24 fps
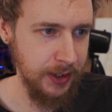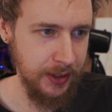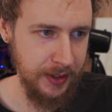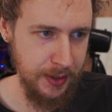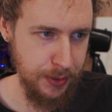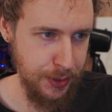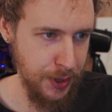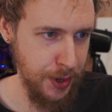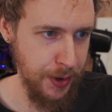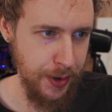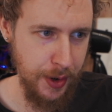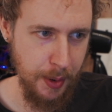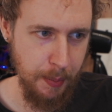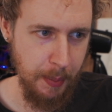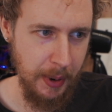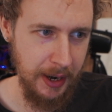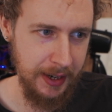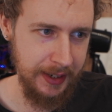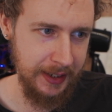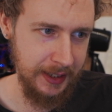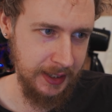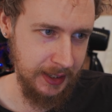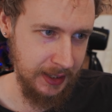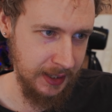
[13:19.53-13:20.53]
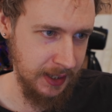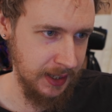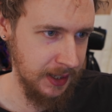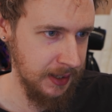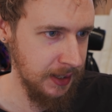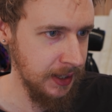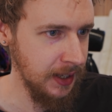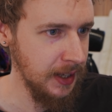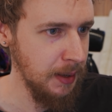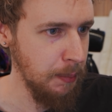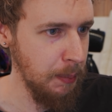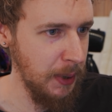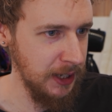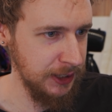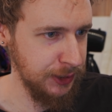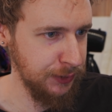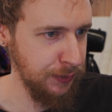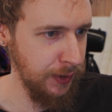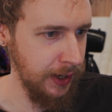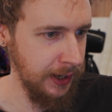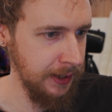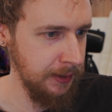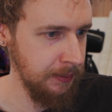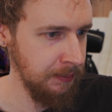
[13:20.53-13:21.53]
Our Ethereum mining batch
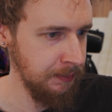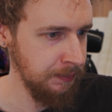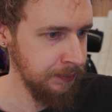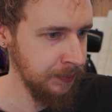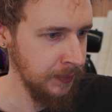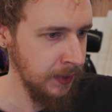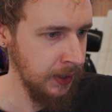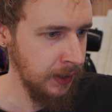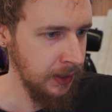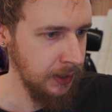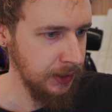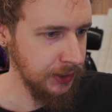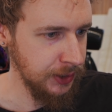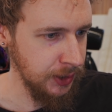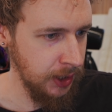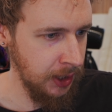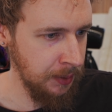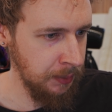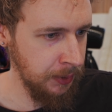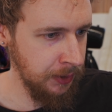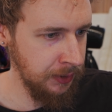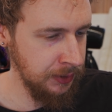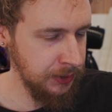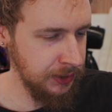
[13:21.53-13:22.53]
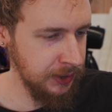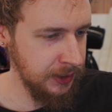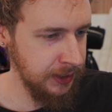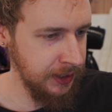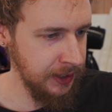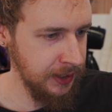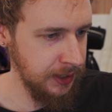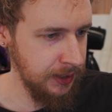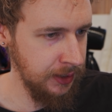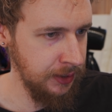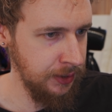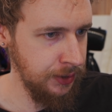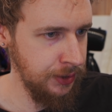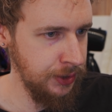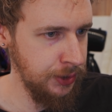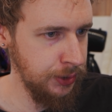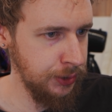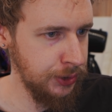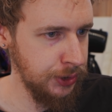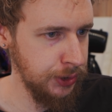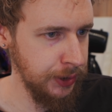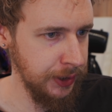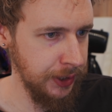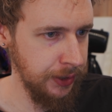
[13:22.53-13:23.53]
file. So I'm going to click
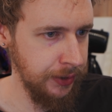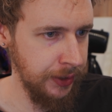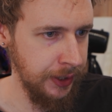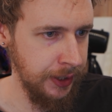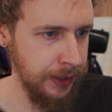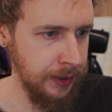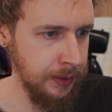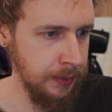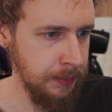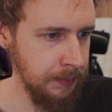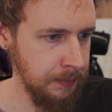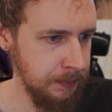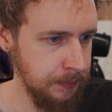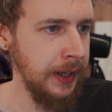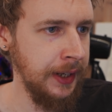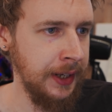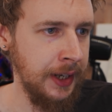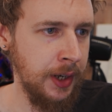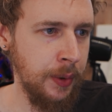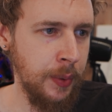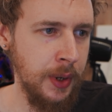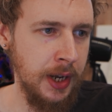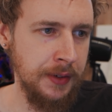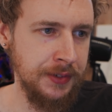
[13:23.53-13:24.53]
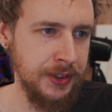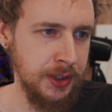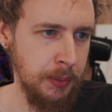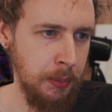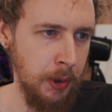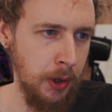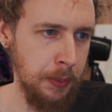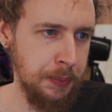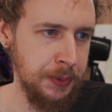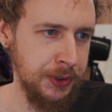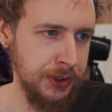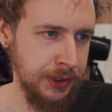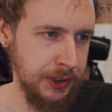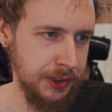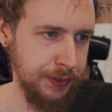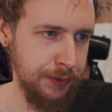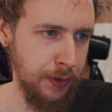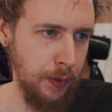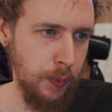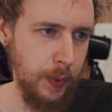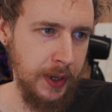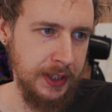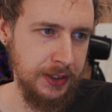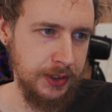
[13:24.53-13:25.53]
new trigger here. And here we have some options
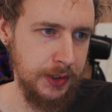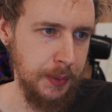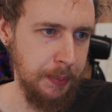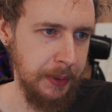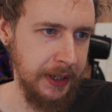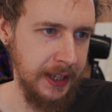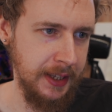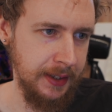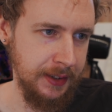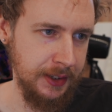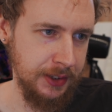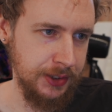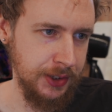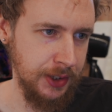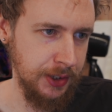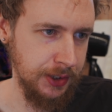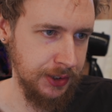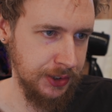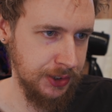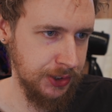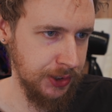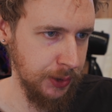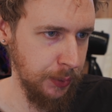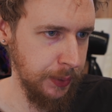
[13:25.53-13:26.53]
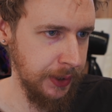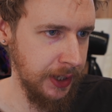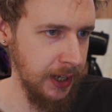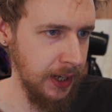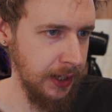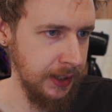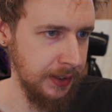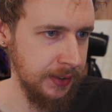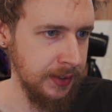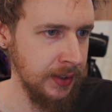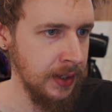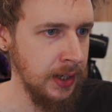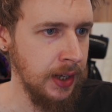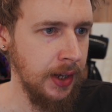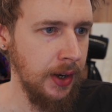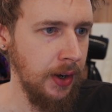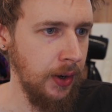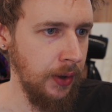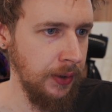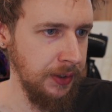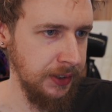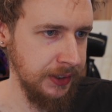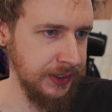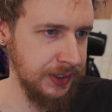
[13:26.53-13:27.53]
for when to begin the task. So we got
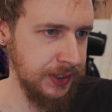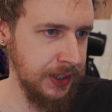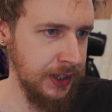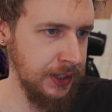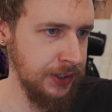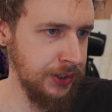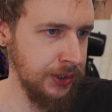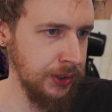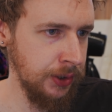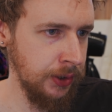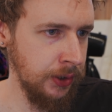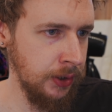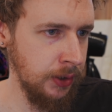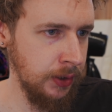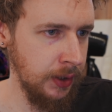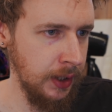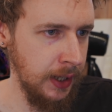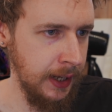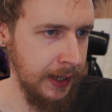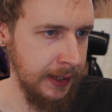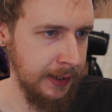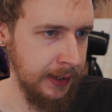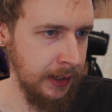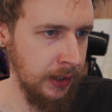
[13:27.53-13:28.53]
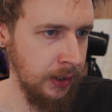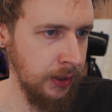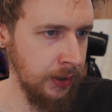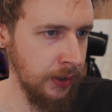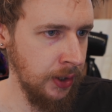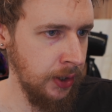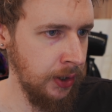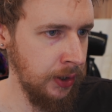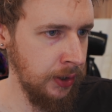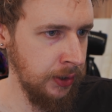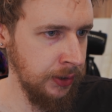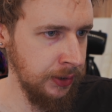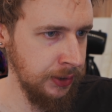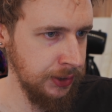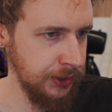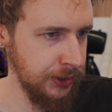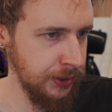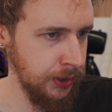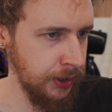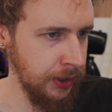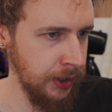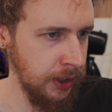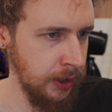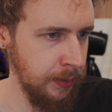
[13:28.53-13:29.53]
on a schedule, at logon,
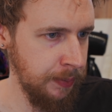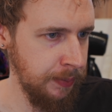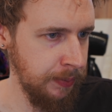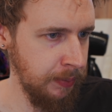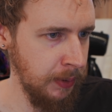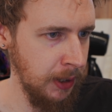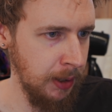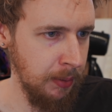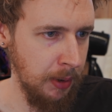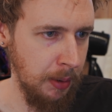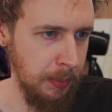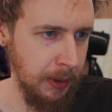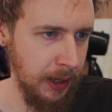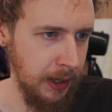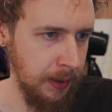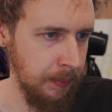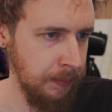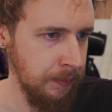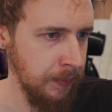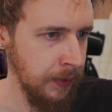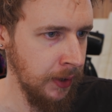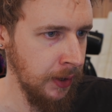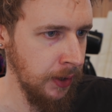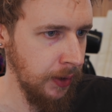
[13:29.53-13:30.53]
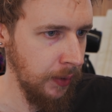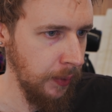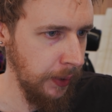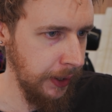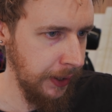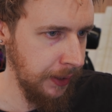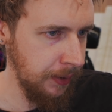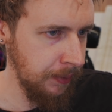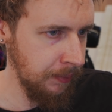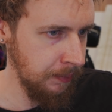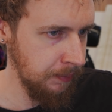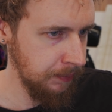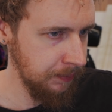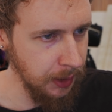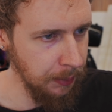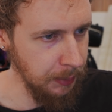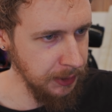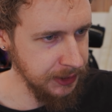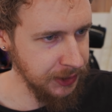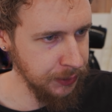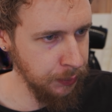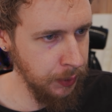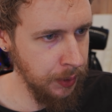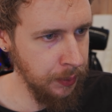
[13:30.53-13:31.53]
startup, blah, blah, blah, right?
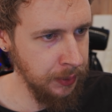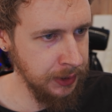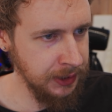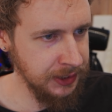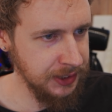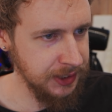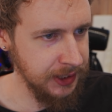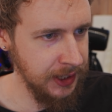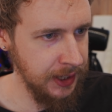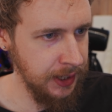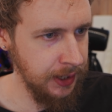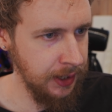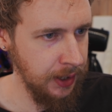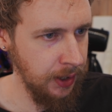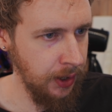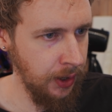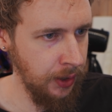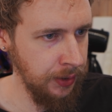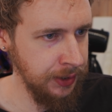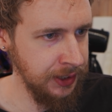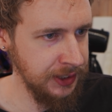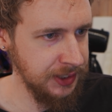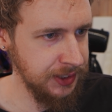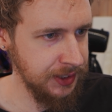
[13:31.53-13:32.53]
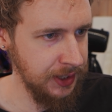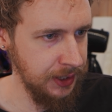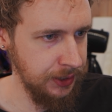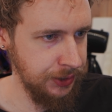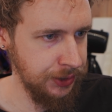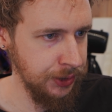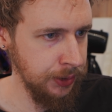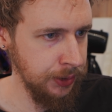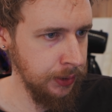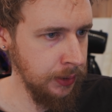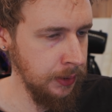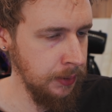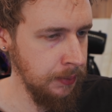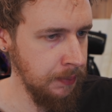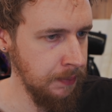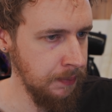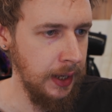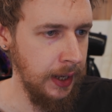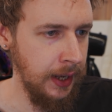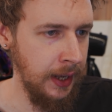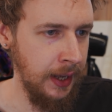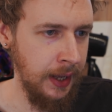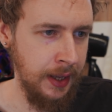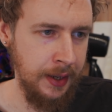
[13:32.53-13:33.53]
But so we want to say on a schedule.
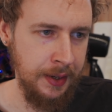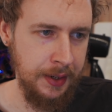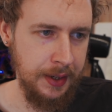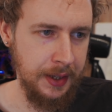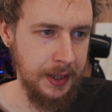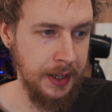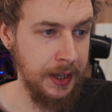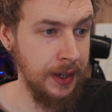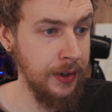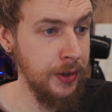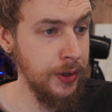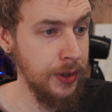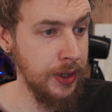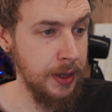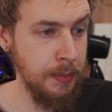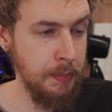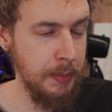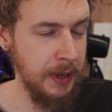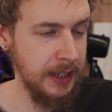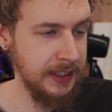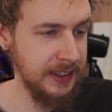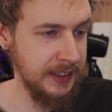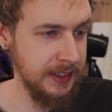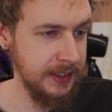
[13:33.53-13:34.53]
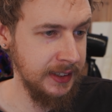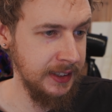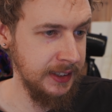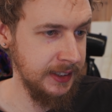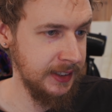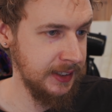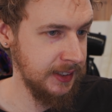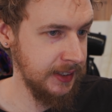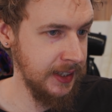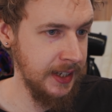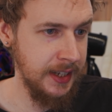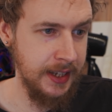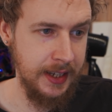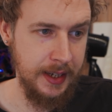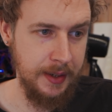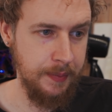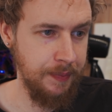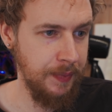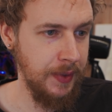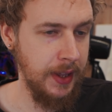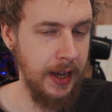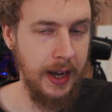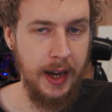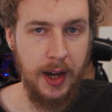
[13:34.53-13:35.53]
And here you can basically say
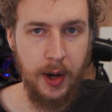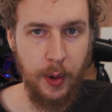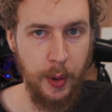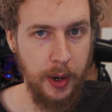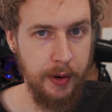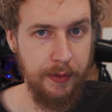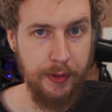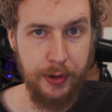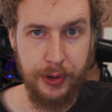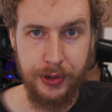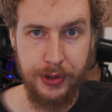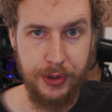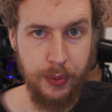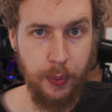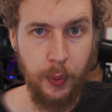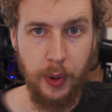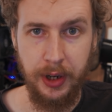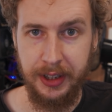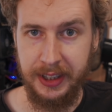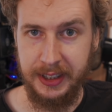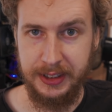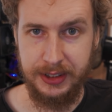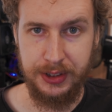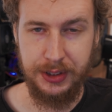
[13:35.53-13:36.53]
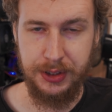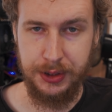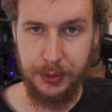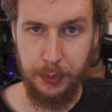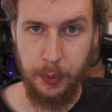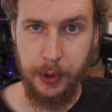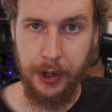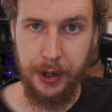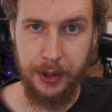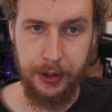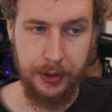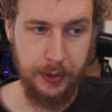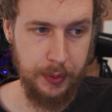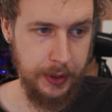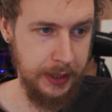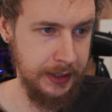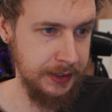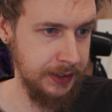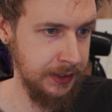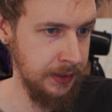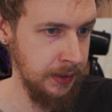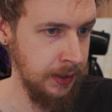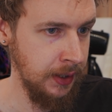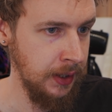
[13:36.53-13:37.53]
however you want it to work,
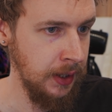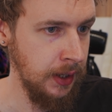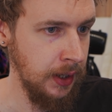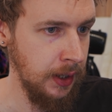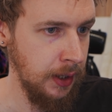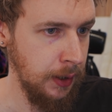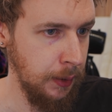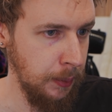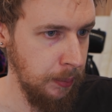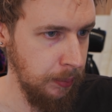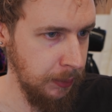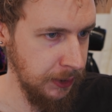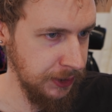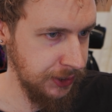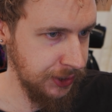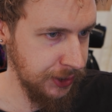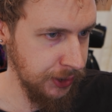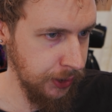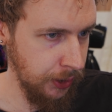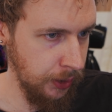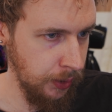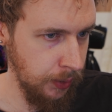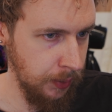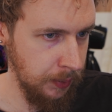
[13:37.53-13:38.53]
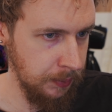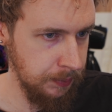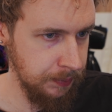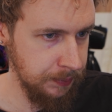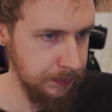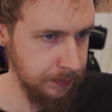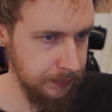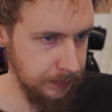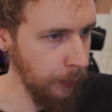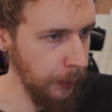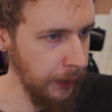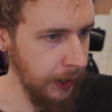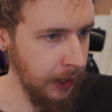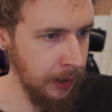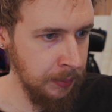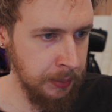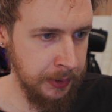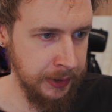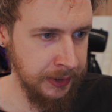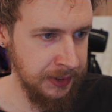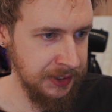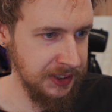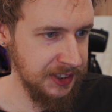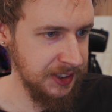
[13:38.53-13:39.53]
right? But so what I'm
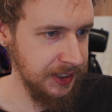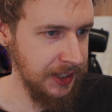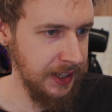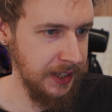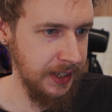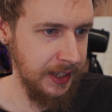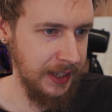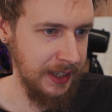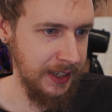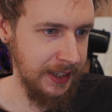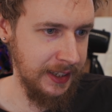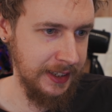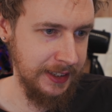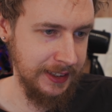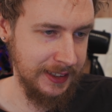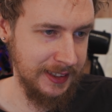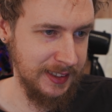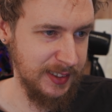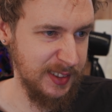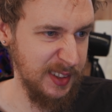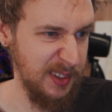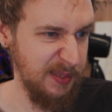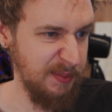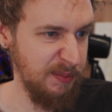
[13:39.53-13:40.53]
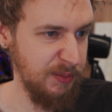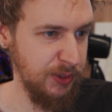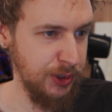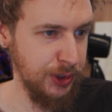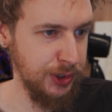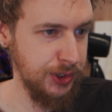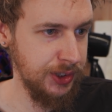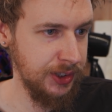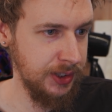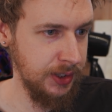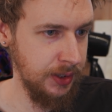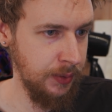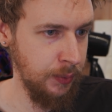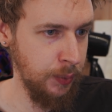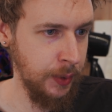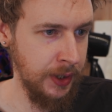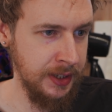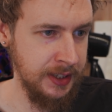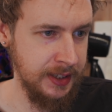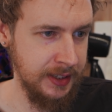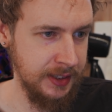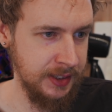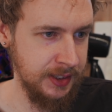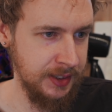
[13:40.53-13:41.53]
going to say is just
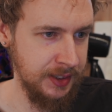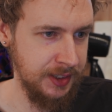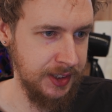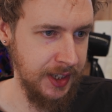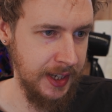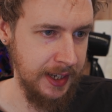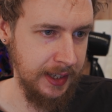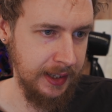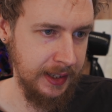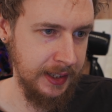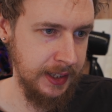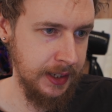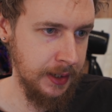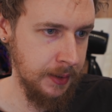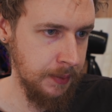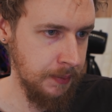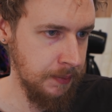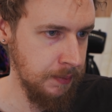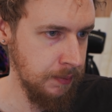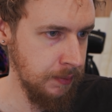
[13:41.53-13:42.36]
run this daily.